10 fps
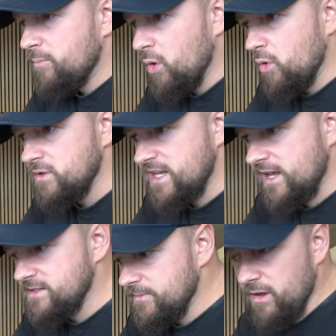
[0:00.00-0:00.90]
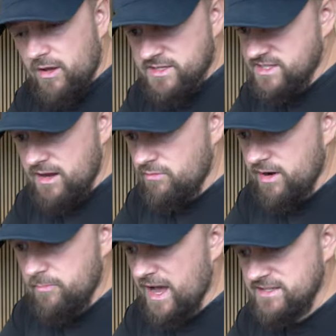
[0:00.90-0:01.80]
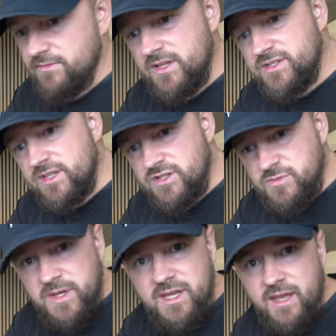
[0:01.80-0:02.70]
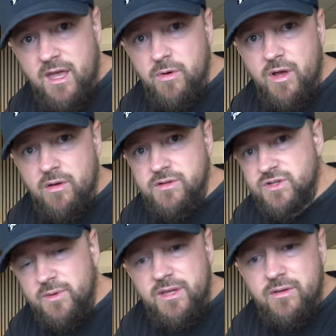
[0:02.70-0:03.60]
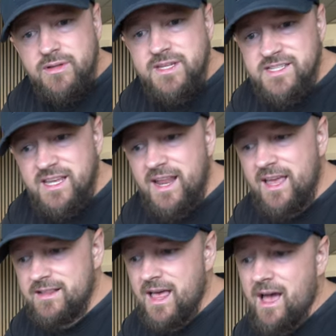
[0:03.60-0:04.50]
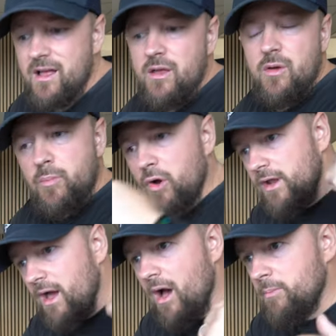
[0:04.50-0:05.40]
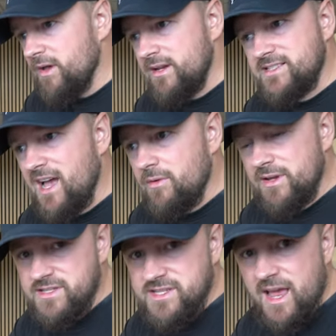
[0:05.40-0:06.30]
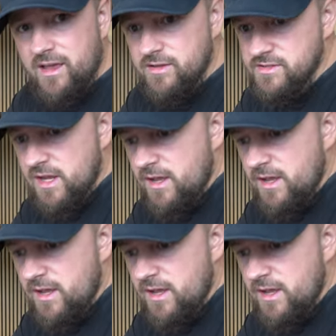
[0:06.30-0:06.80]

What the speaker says: Ported, like I say, running passively, so there's a speaker cable going to it. You can disconnect that, pull it up, and it's out in seconds.